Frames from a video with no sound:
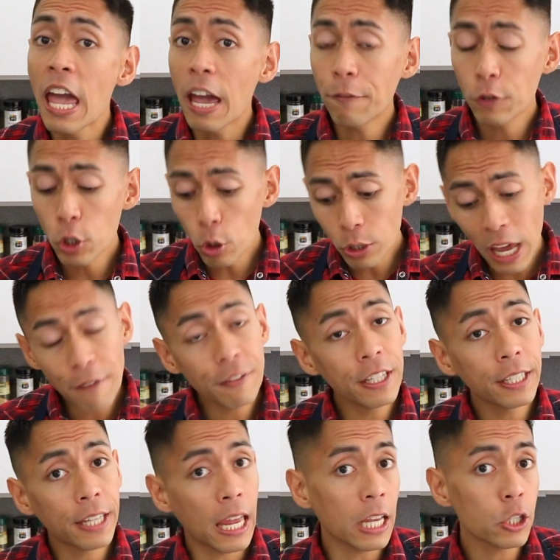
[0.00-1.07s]
If you don't have
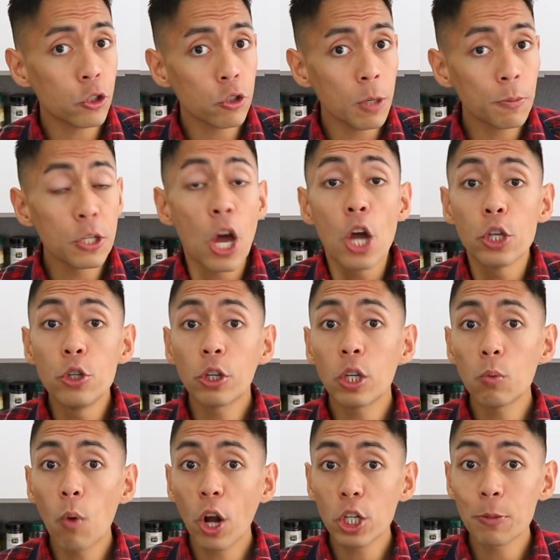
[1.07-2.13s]
any cake strips, you
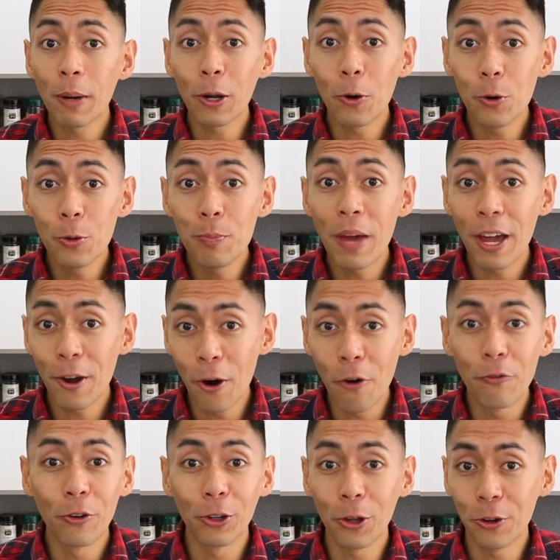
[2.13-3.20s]
can watch my Ube
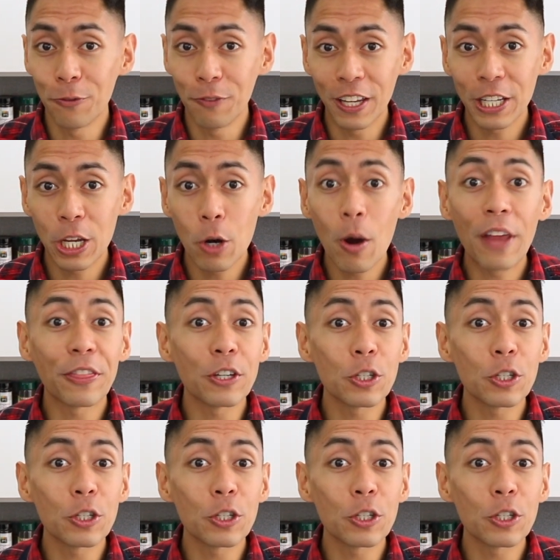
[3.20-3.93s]
Overload video at the